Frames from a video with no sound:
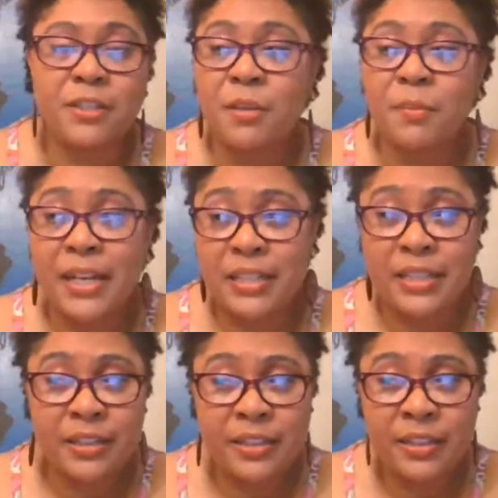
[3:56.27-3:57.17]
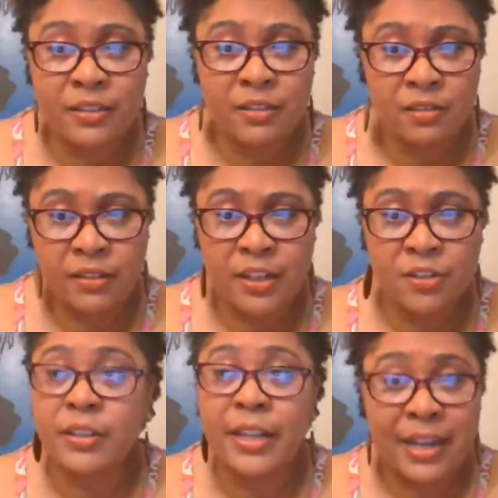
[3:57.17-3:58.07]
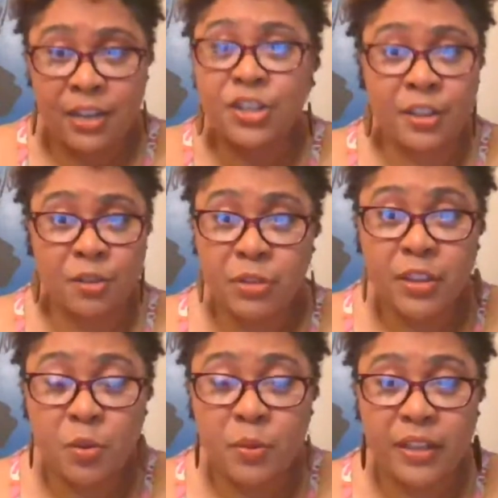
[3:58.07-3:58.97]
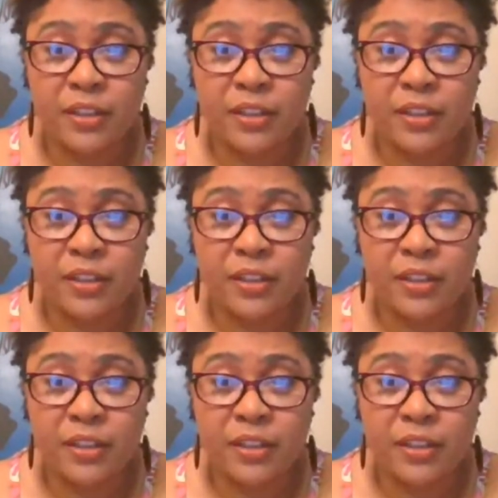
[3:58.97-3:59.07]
If somebody did get the air, they got checked really quick